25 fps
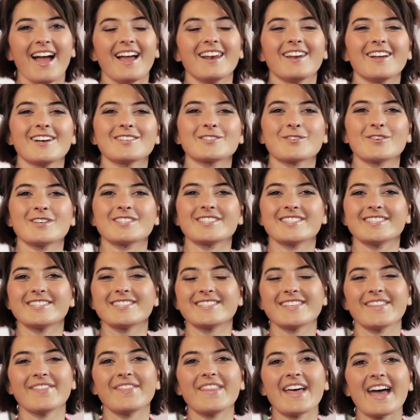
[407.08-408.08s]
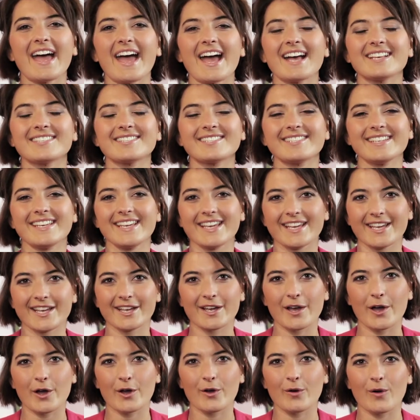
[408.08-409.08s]
Lars Christenson there,
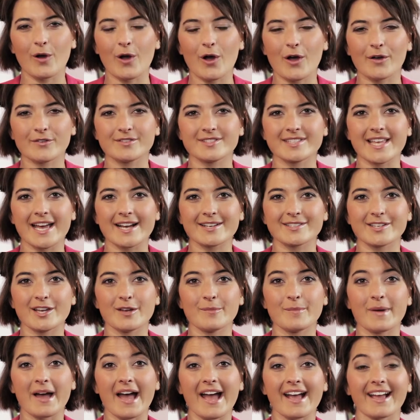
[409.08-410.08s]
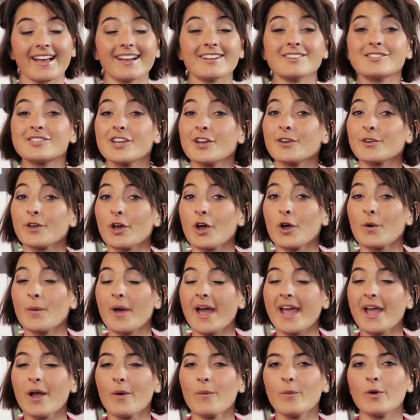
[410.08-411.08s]
CEO of Saxo Bank. Don't go away.